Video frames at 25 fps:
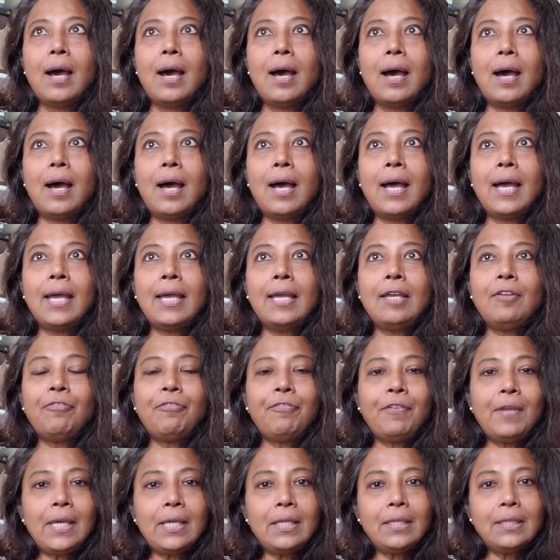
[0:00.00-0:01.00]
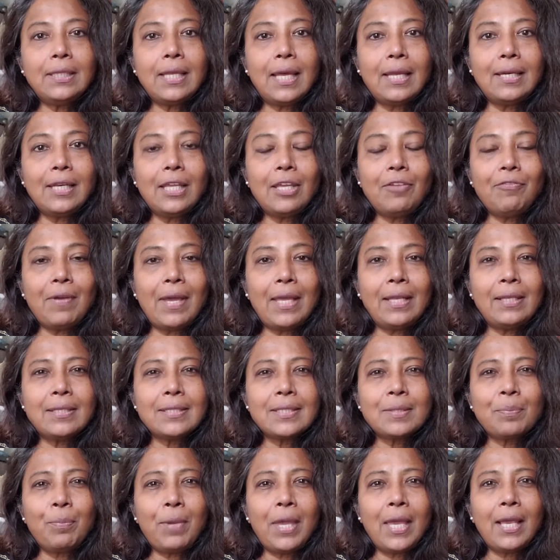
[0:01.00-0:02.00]
I feel that
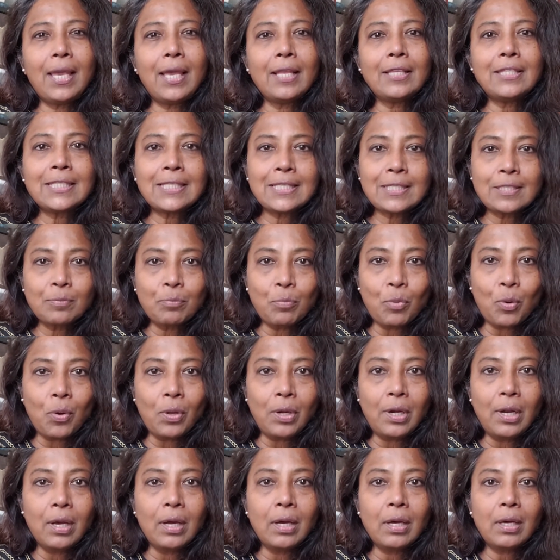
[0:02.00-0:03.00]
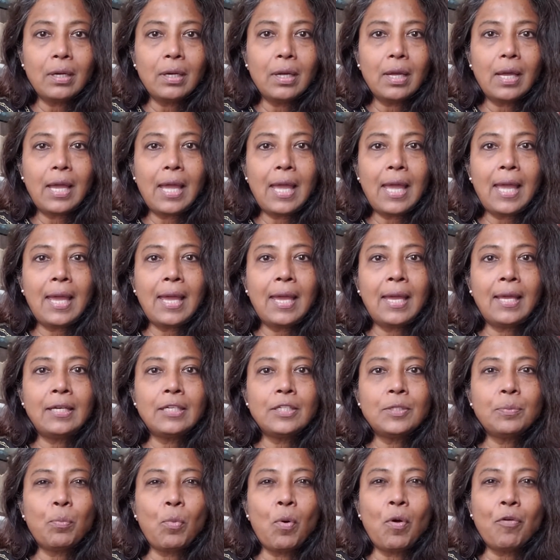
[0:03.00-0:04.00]
events may get smaller
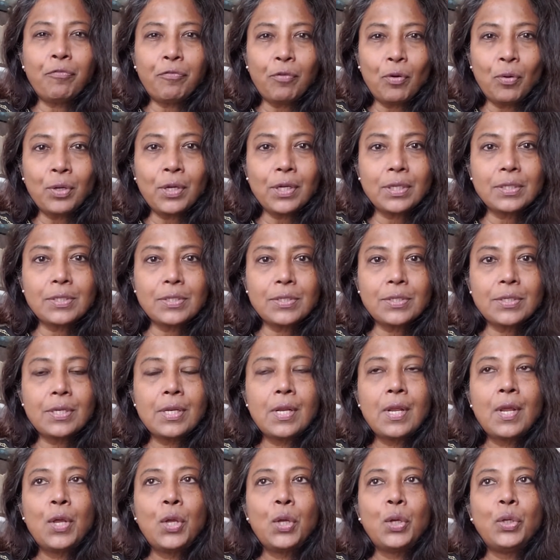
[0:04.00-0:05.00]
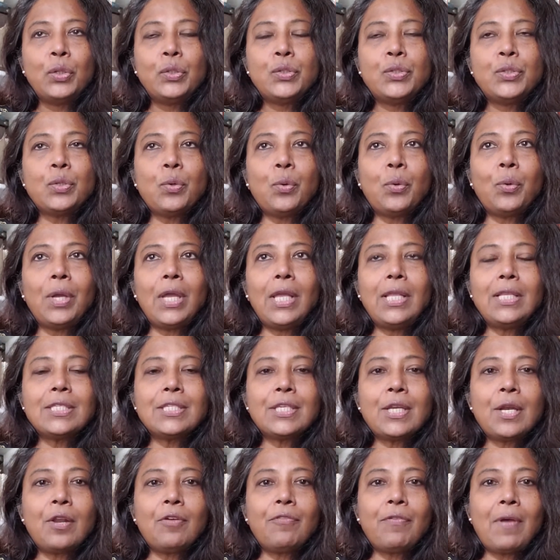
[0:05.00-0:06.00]
and more focused. So
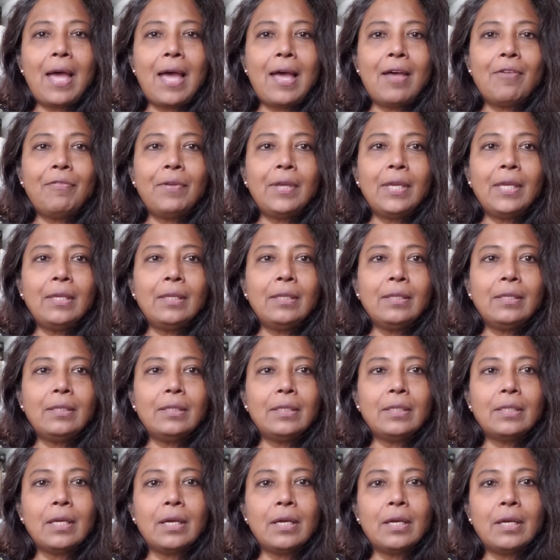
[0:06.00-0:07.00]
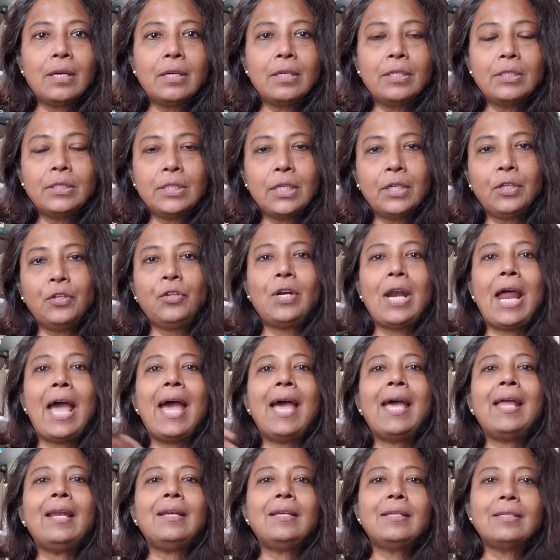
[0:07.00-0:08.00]
instead of having the
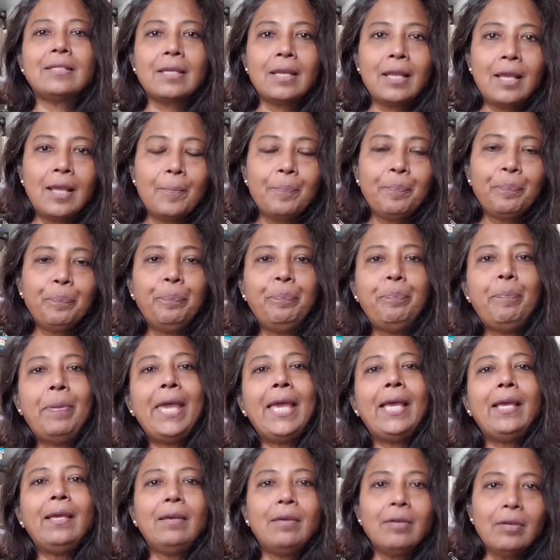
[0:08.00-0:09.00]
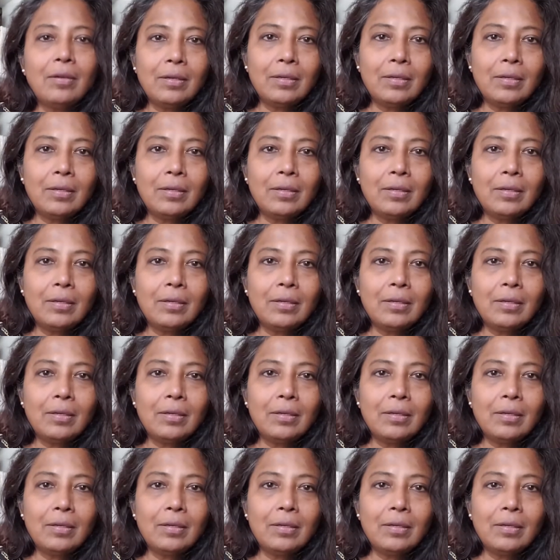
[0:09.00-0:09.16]
grand big